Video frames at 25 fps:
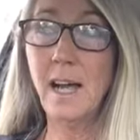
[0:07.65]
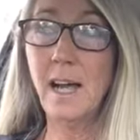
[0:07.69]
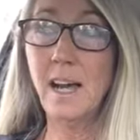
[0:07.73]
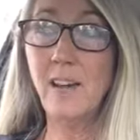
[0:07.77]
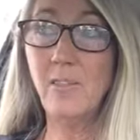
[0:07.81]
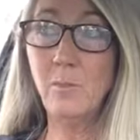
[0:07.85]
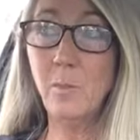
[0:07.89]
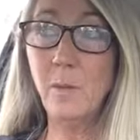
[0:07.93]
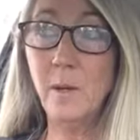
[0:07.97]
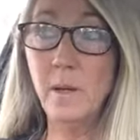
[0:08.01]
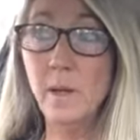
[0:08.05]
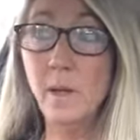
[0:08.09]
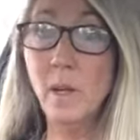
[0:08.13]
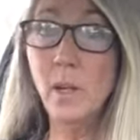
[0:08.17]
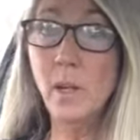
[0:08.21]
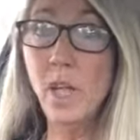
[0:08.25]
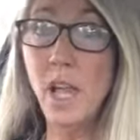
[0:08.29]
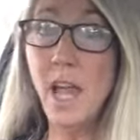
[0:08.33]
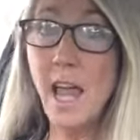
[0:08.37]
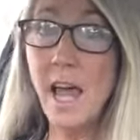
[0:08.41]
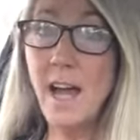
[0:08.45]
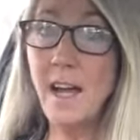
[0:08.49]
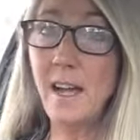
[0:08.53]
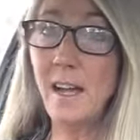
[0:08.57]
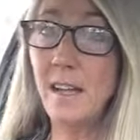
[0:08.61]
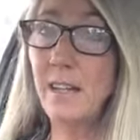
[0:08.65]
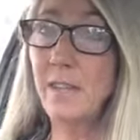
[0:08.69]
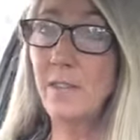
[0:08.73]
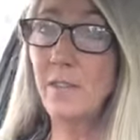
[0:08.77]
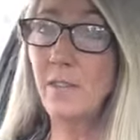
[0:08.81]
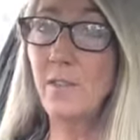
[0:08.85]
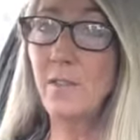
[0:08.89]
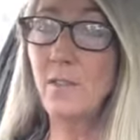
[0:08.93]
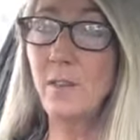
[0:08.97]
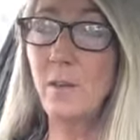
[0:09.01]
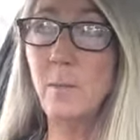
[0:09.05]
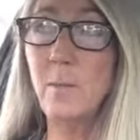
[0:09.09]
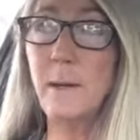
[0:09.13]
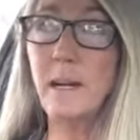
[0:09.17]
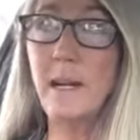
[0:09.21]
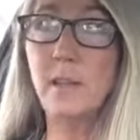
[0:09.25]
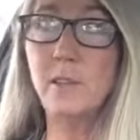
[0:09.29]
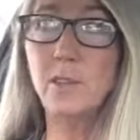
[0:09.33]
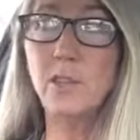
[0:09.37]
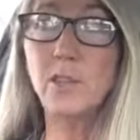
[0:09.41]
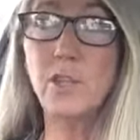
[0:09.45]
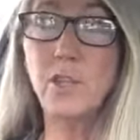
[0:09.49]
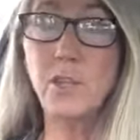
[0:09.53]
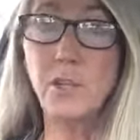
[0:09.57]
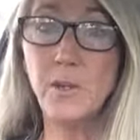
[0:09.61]
I've been online for about
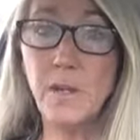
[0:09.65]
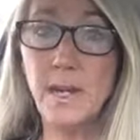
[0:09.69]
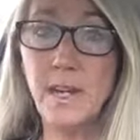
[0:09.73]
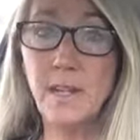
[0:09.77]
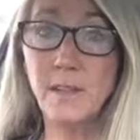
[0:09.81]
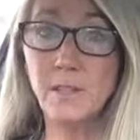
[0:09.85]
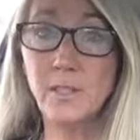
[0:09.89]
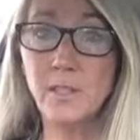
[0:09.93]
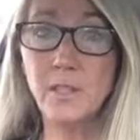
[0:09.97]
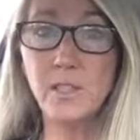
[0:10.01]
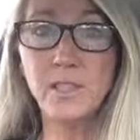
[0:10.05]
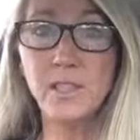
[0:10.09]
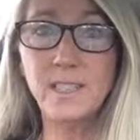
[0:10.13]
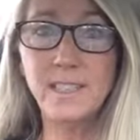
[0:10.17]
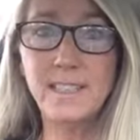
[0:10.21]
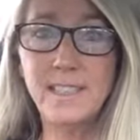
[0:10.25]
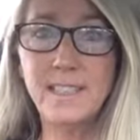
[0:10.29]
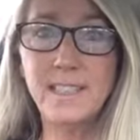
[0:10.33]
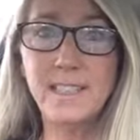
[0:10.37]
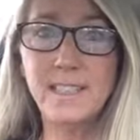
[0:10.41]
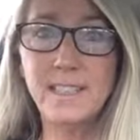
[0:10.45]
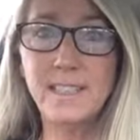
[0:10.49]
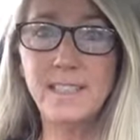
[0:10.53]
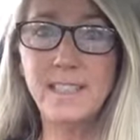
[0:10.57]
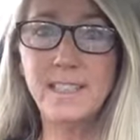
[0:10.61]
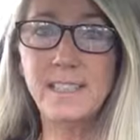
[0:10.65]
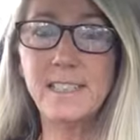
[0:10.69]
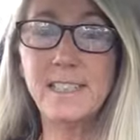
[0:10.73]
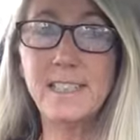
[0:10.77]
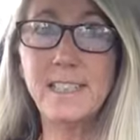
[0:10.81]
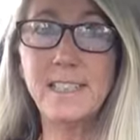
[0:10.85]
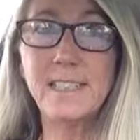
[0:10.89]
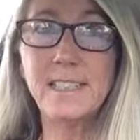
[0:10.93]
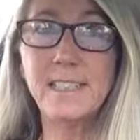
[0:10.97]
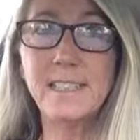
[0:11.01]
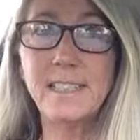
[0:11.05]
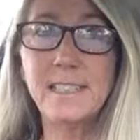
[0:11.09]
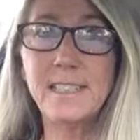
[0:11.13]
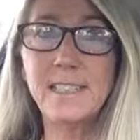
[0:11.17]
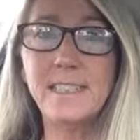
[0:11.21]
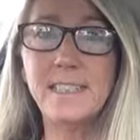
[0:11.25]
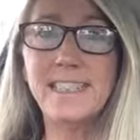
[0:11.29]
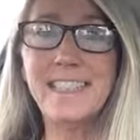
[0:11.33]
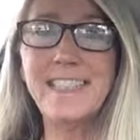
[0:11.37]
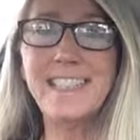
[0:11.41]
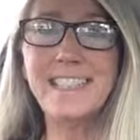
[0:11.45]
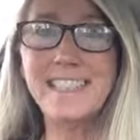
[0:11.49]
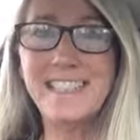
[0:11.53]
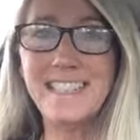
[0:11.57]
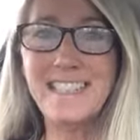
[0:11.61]
2 hours on the Tinder
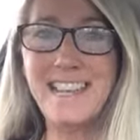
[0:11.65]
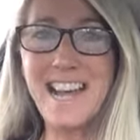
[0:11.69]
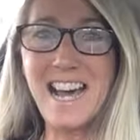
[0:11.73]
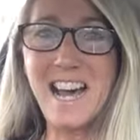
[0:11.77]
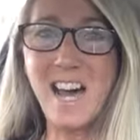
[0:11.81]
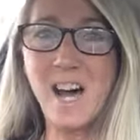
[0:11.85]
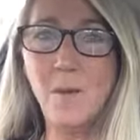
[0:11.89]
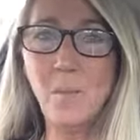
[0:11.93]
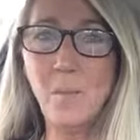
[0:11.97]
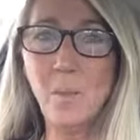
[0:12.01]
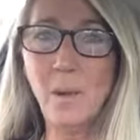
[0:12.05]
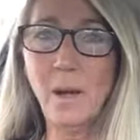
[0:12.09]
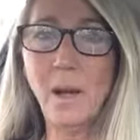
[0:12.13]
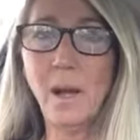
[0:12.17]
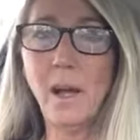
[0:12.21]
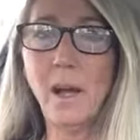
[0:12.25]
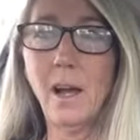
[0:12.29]
dating app.